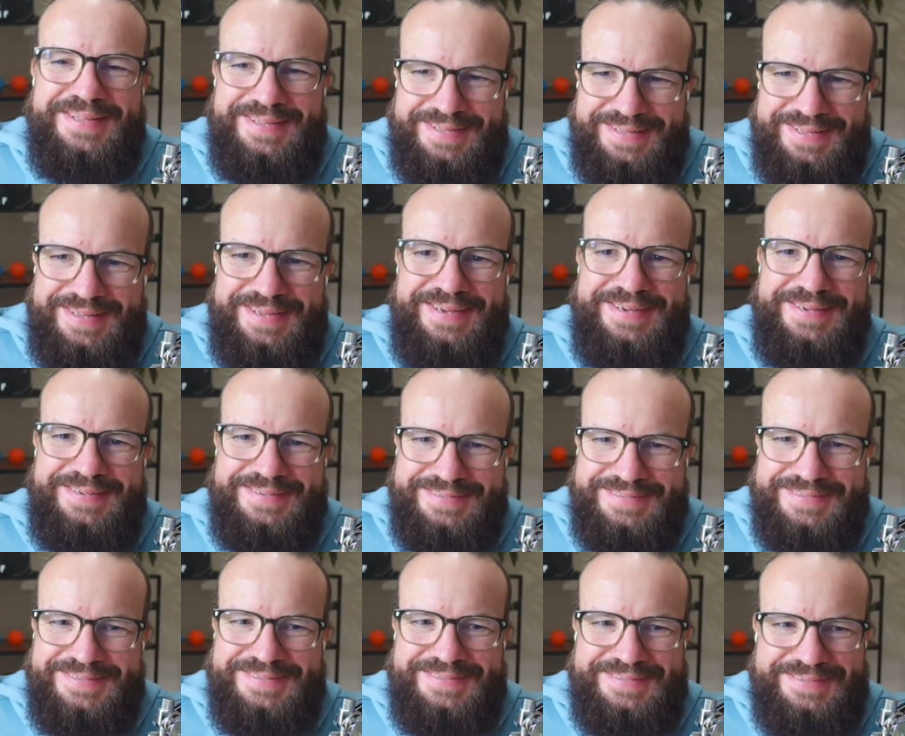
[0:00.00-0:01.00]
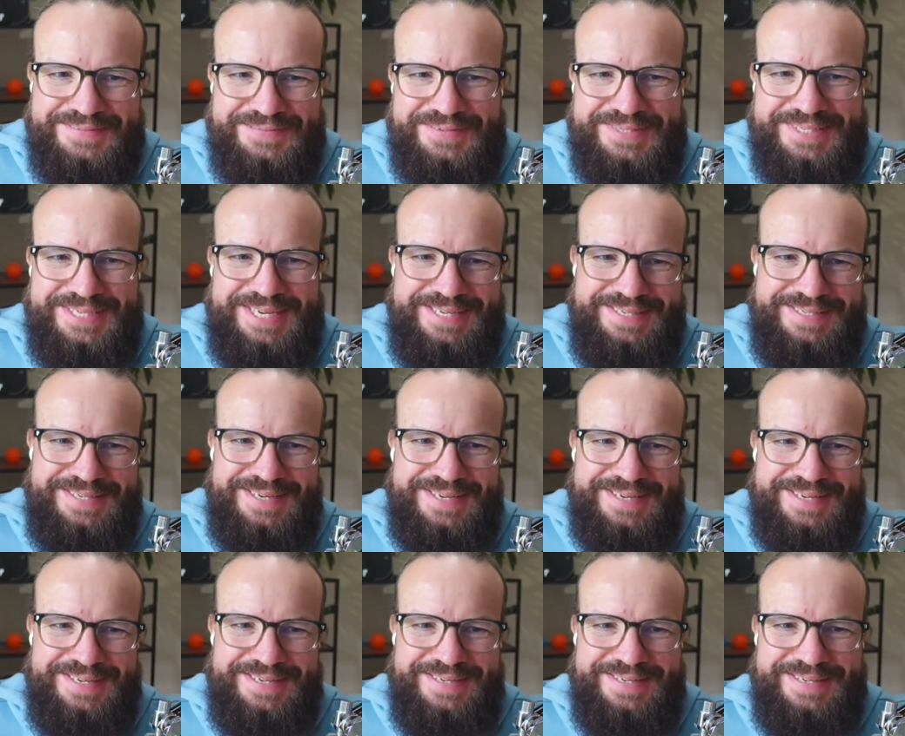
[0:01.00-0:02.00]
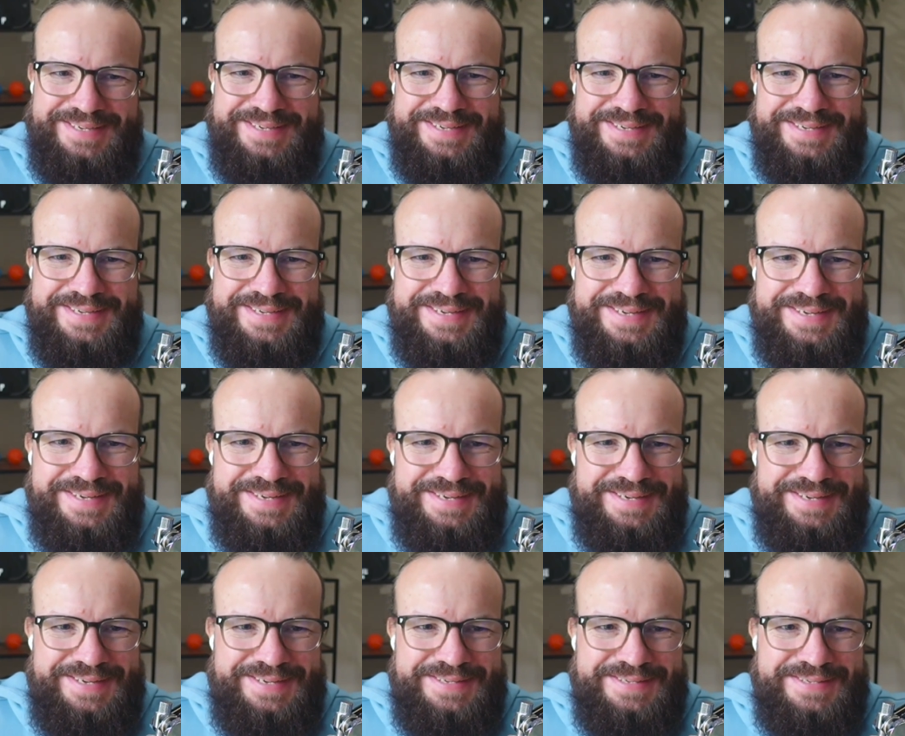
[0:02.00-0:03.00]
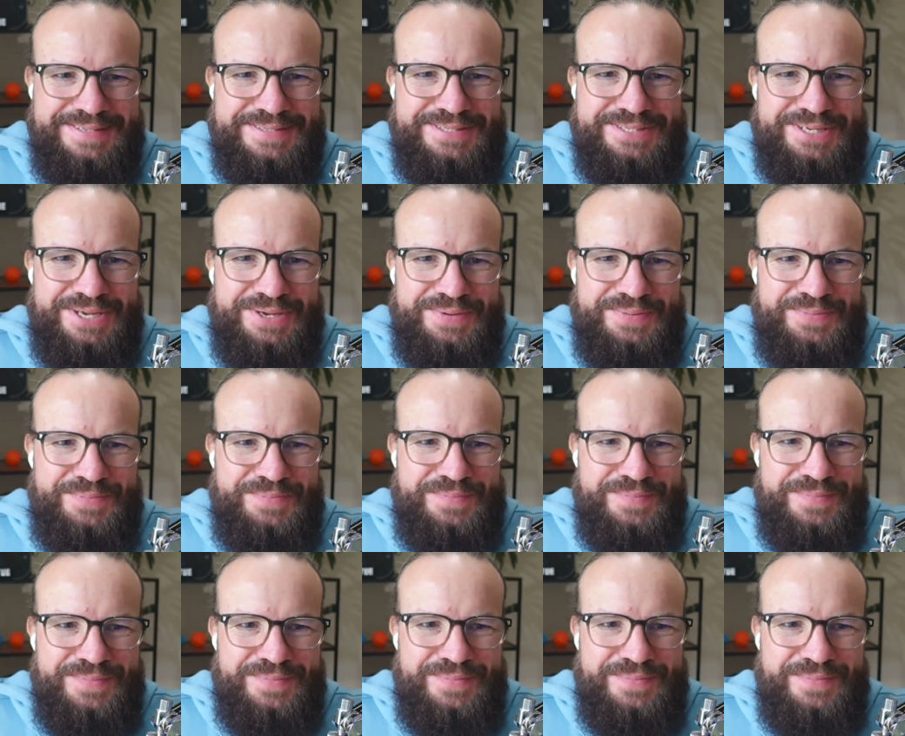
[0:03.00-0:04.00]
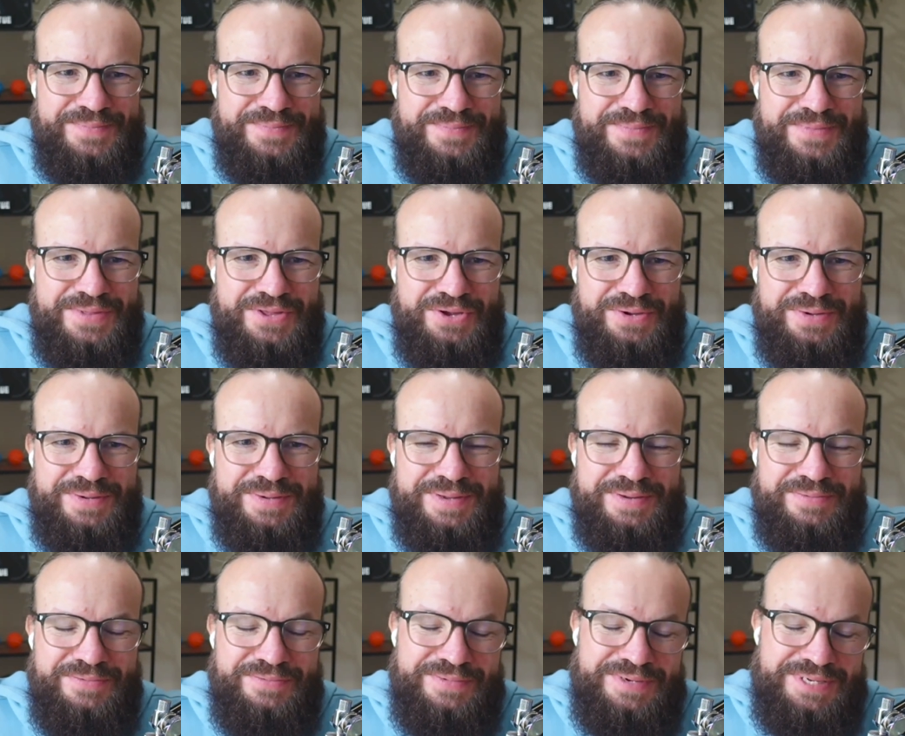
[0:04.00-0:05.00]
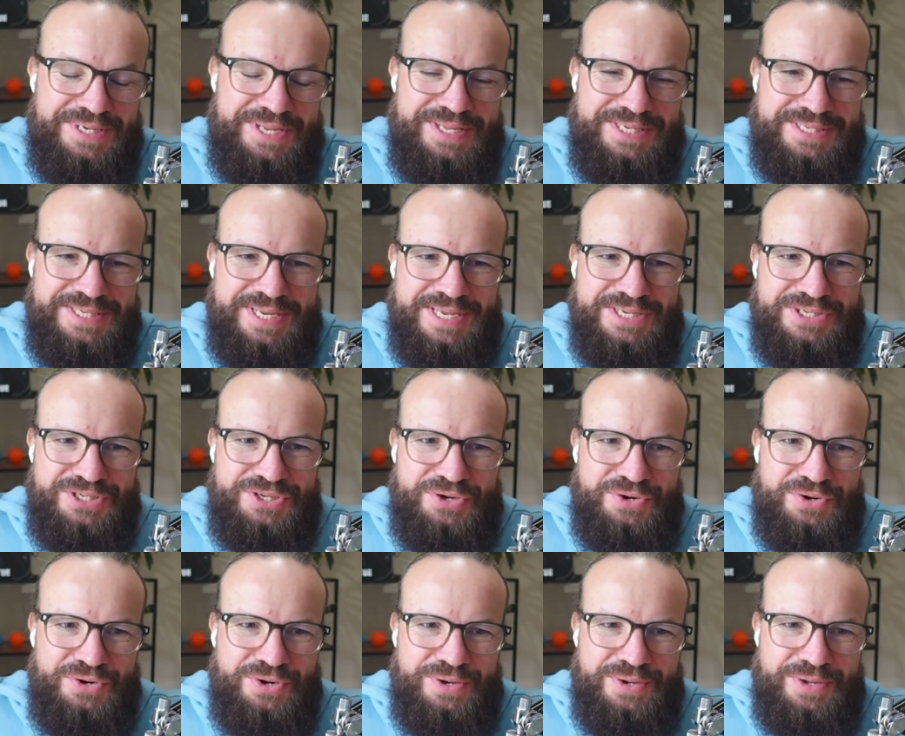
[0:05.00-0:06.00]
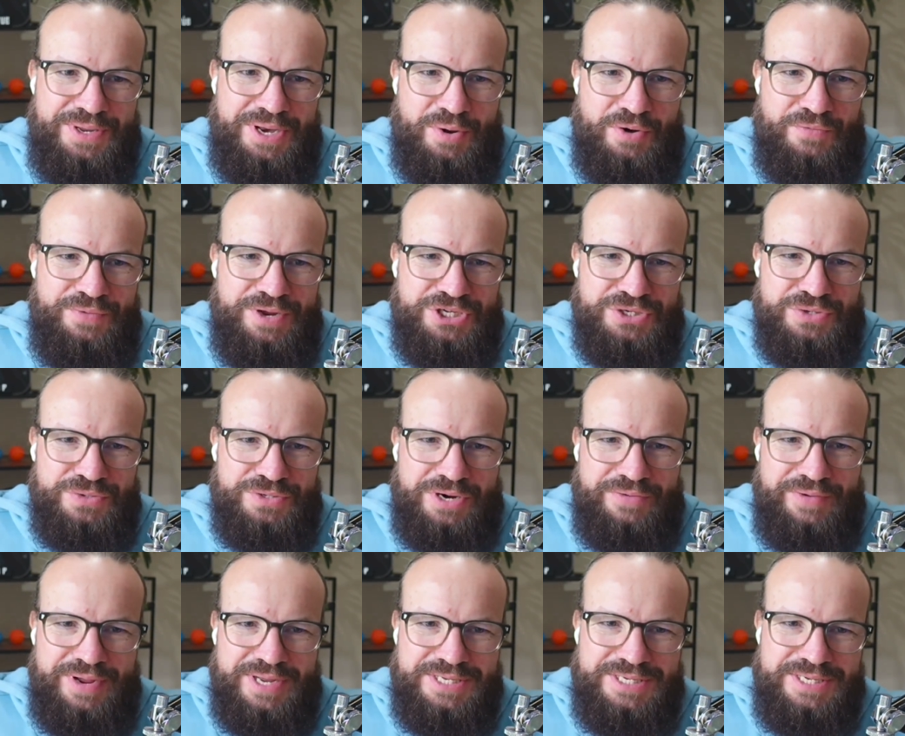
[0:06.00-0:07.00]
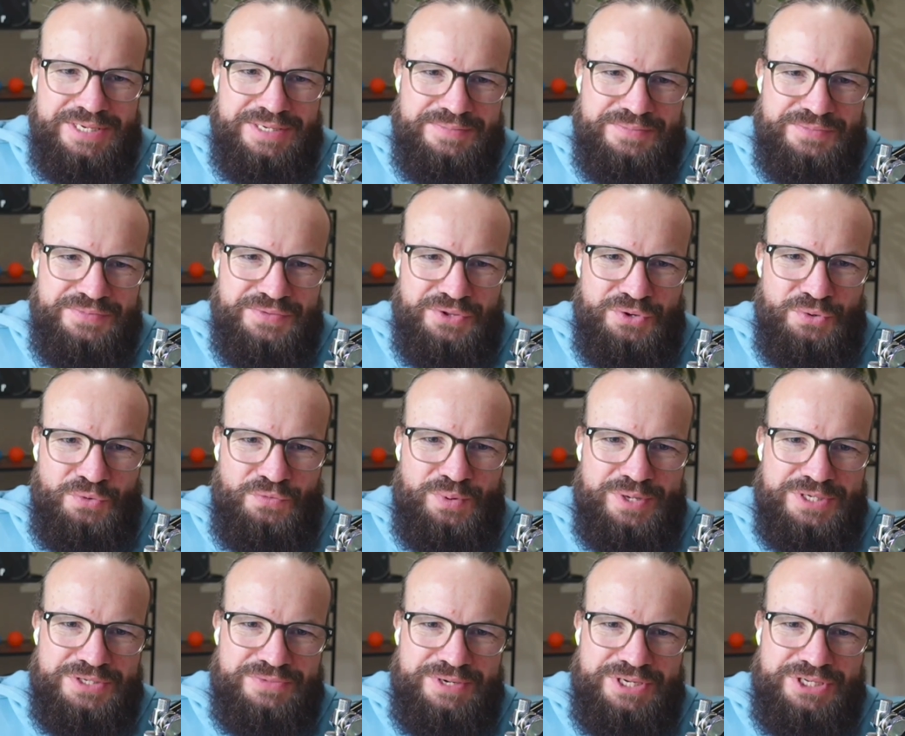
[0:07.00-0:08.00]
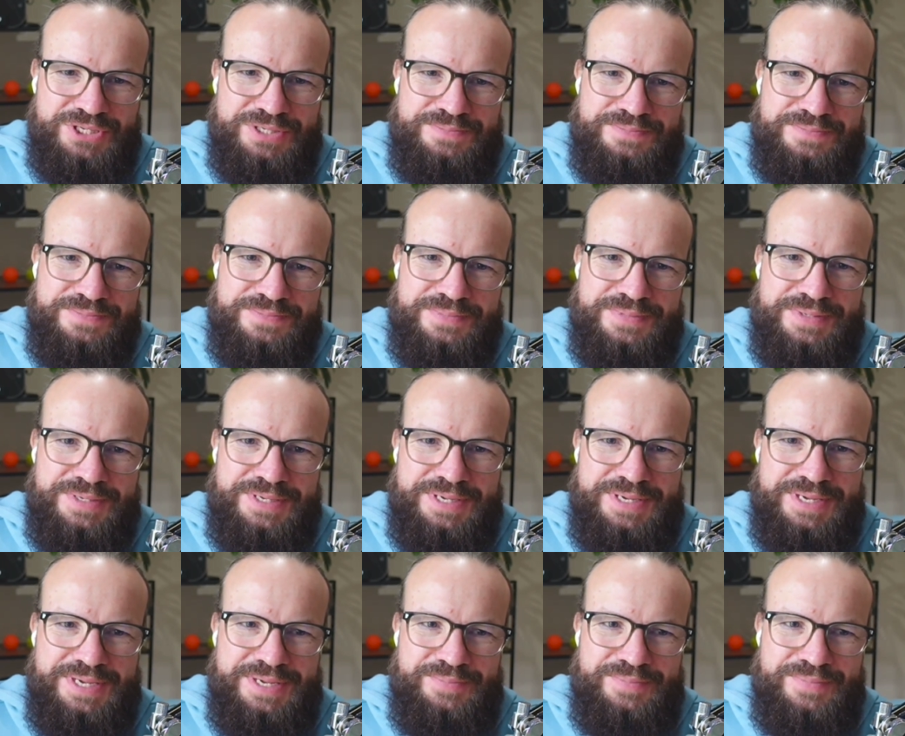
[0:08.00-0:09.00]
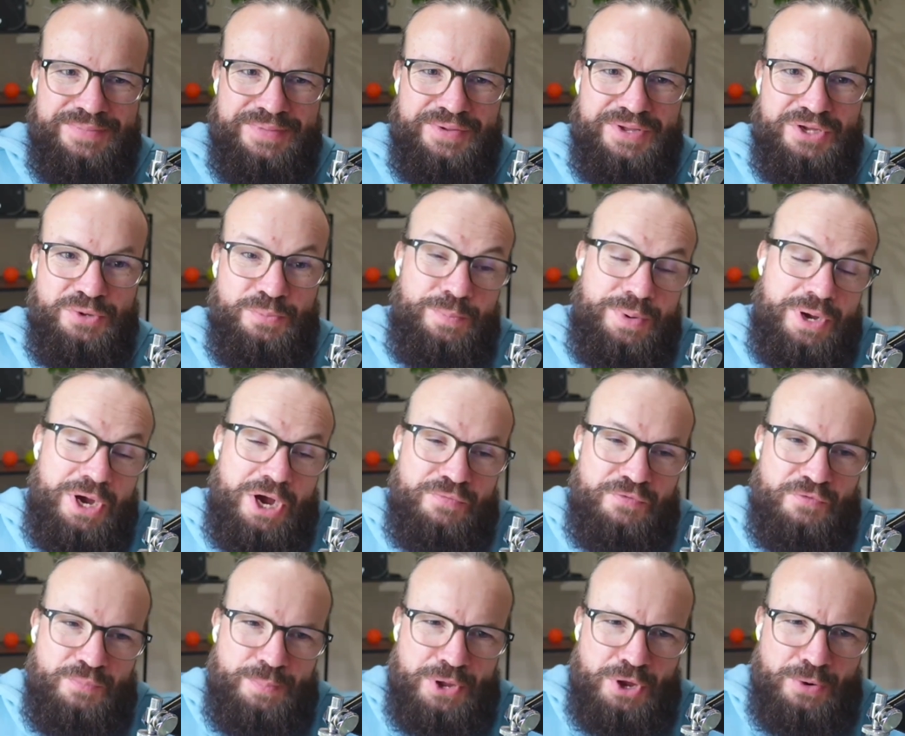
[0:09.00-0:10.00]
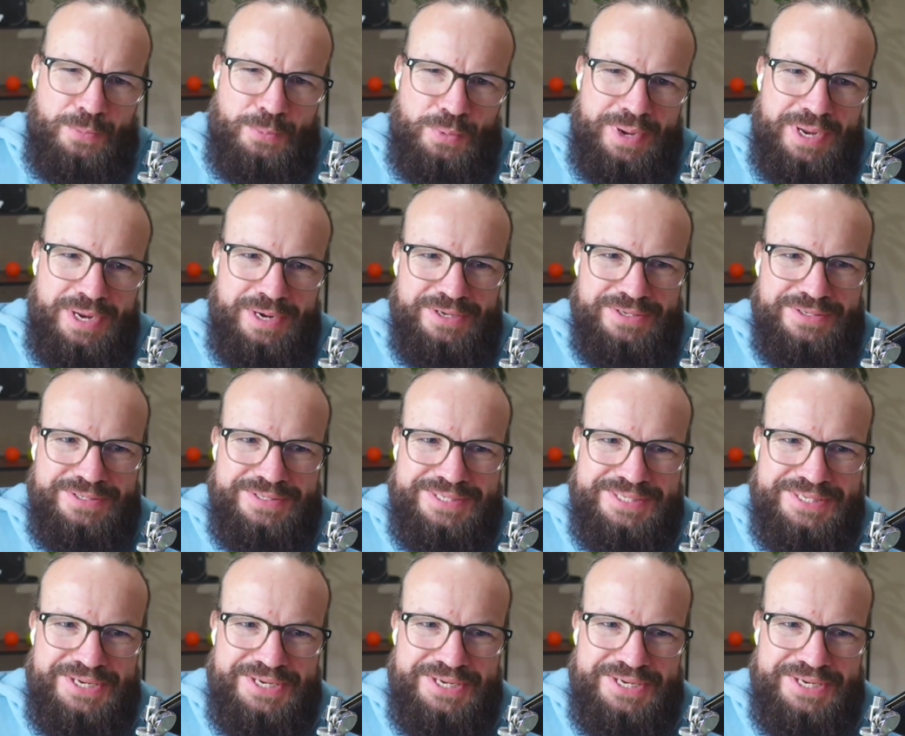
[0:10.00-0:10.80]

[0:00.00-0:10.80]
Yeah, fantastic. So you so these days you're a regional director for the Northwest region on behalf of Pickleball England.